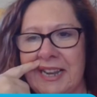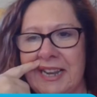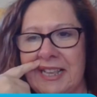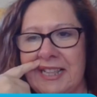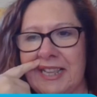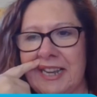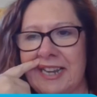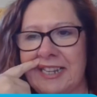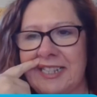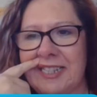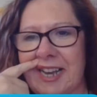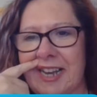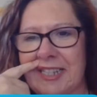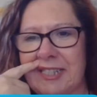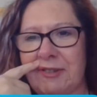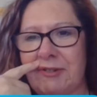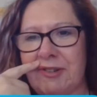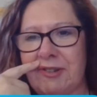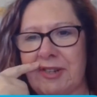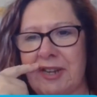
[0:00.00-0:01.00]
Thanks,
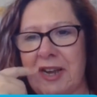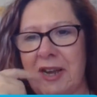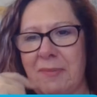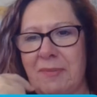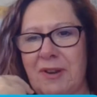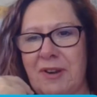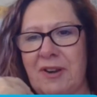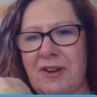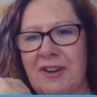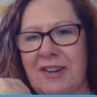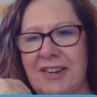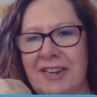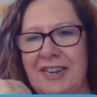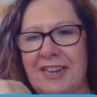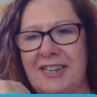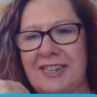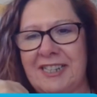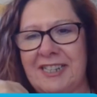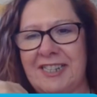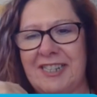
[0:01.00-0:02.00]
guys, for coming on
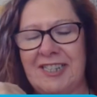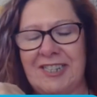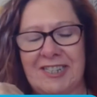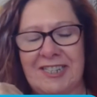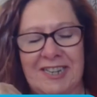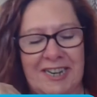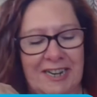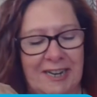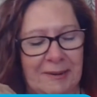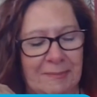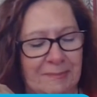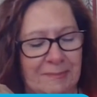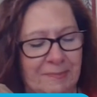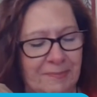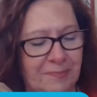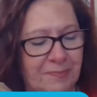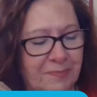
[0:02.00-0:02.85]
in today.